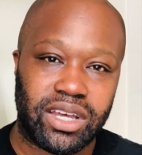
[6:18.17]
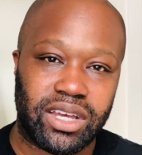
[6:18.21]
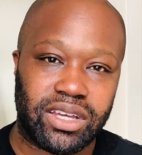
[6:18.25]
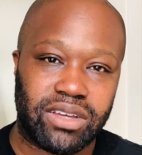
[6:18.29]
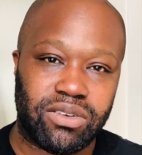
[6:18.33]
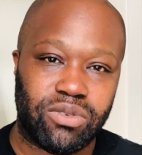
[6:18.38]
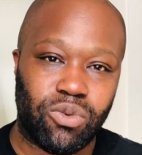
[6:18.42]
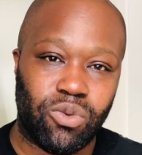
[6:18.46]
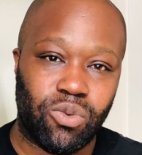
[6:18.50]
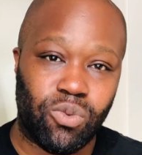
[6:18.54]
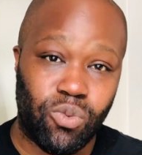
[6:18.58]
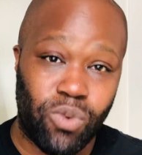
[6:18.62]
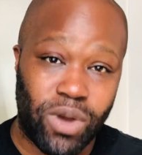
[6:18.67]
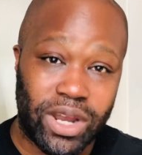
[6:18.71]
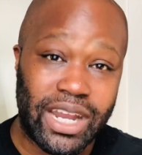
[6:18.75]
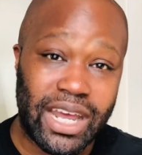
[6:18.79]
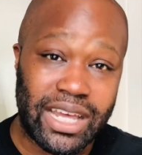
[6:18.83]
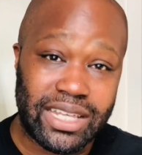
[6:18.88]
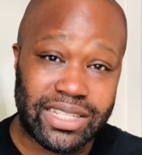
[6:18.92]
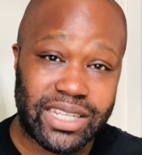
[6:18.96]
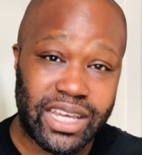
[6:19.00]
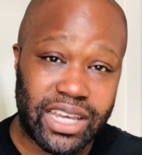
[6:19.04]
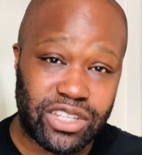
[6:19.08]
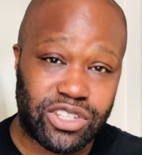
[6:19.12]
when I
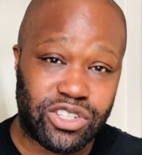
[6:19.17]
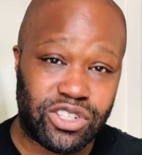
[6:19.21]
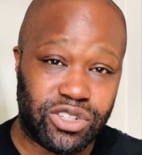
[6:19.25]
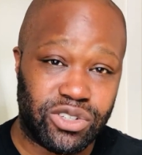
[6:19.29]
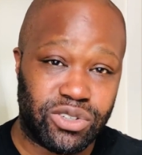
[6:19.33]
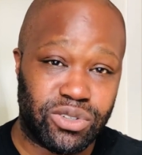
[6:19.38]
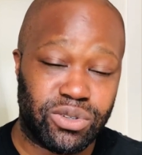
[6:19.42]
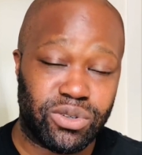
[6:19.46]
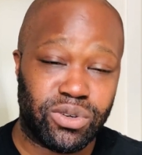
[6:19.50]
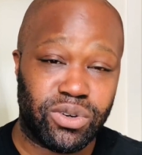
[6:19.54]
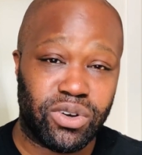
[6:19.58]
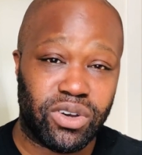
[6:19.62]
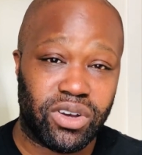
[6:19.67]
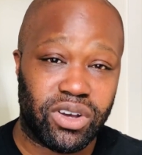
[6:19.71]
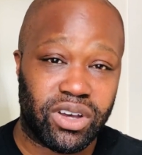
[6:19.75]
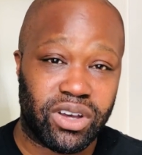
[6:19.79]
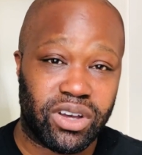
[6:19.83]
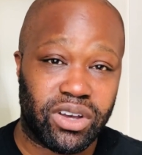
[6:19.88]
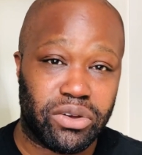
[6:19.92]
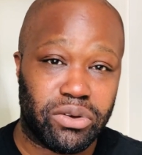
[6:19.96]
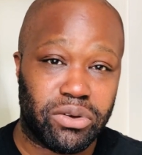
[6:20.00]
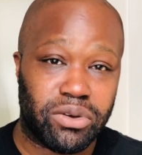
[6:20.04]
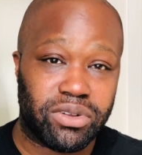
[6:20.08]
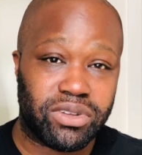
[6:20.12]
say to you
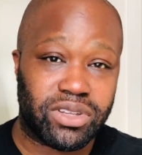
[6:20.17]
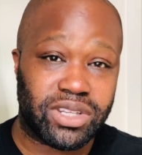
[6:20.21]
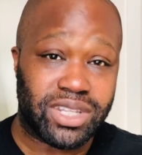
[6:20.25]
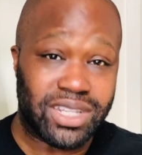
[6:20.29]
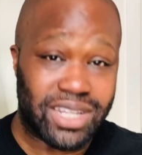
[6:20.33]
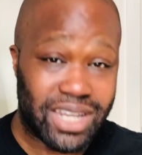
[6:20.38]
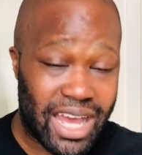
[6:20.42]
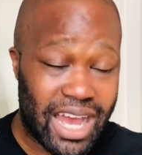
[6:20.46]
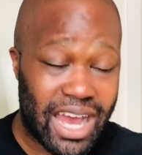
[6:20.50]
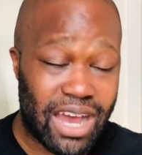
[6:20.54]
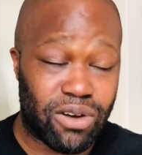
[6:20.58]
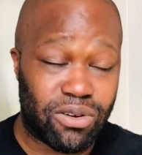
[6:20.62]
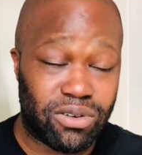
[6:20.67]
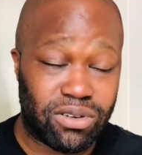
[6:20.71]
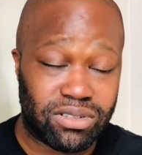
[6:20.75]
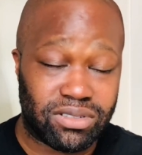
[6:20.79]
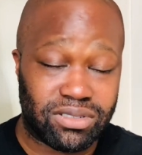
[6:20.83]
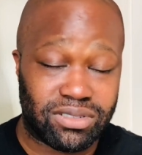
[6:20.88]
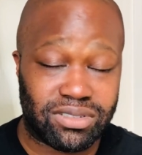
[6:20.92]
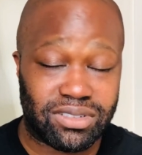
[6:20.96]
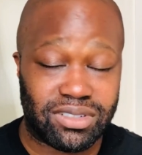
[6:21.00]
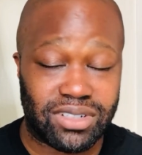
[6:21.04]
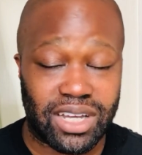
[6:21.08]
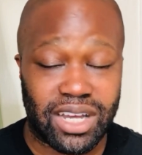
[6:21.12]
now,
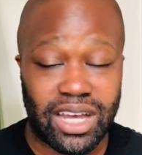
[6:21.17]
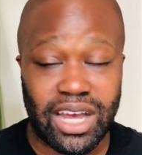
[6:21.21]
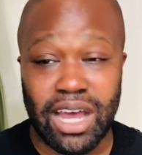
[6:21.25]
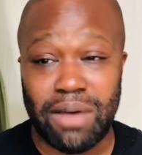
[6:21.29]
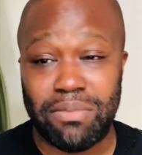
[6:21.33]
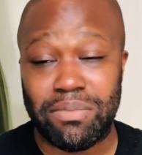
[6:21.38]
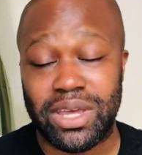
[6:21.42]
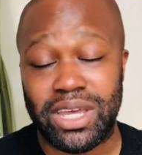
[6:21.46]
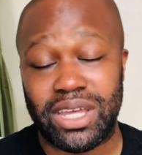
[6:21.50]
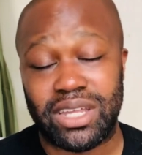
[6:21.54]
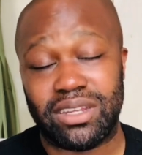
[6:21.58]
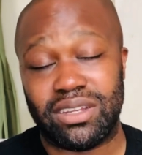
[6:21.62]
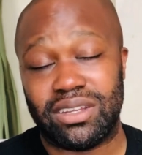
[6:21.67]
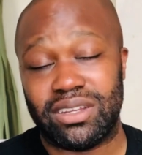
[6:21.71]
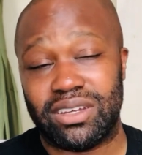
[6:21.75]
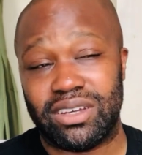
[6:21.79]
I mean,